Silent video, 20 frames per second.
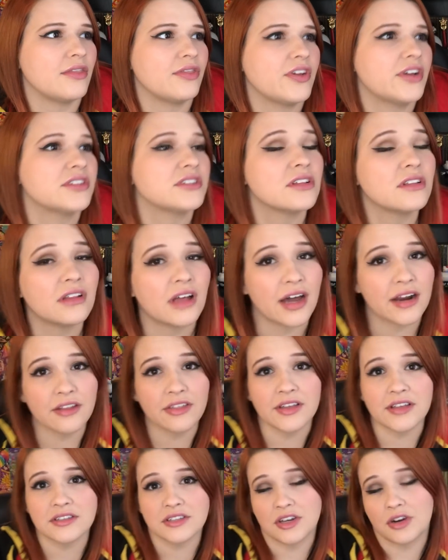There's a lot
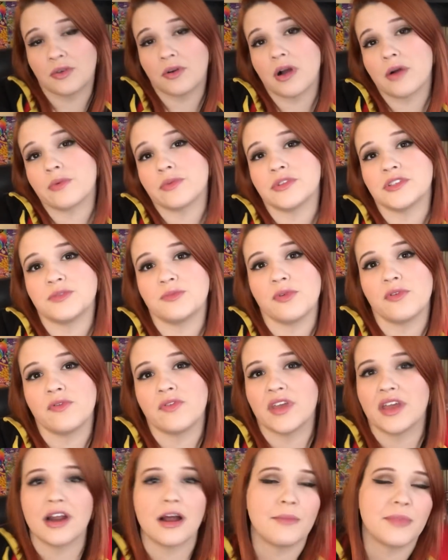of things that are wrong with this
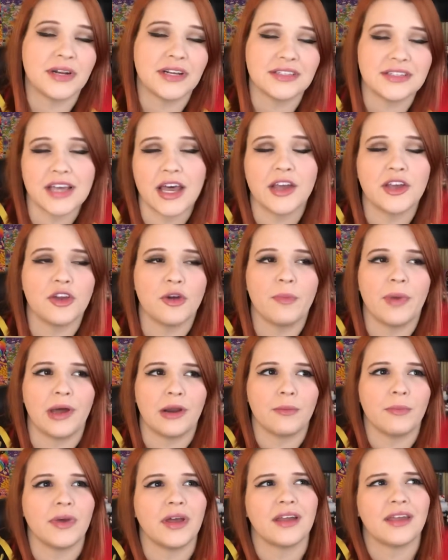movie, and I'm gonna tell you about
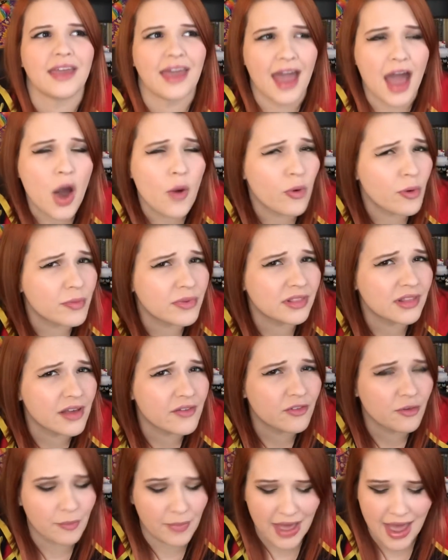them, but Catwoman
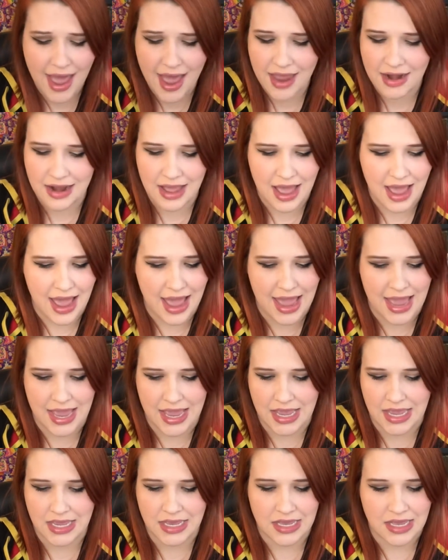level bad,
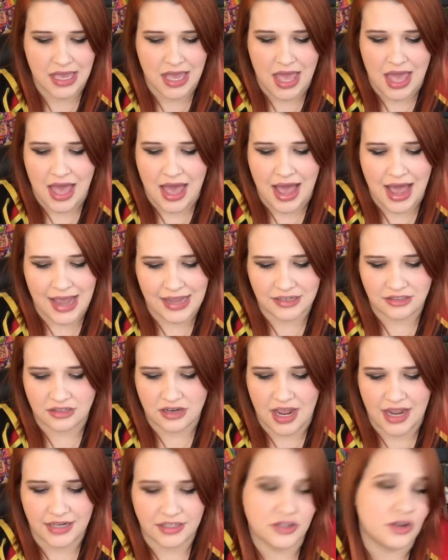I
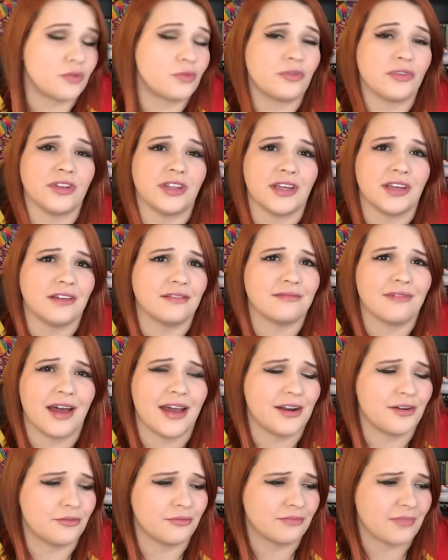
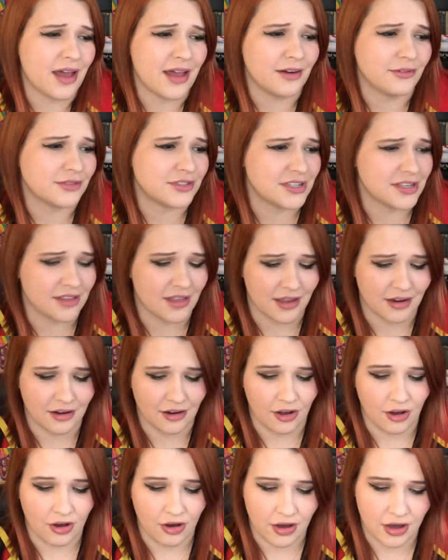don't see that at
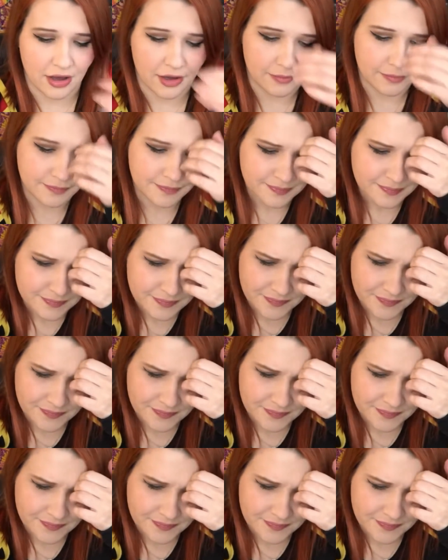all.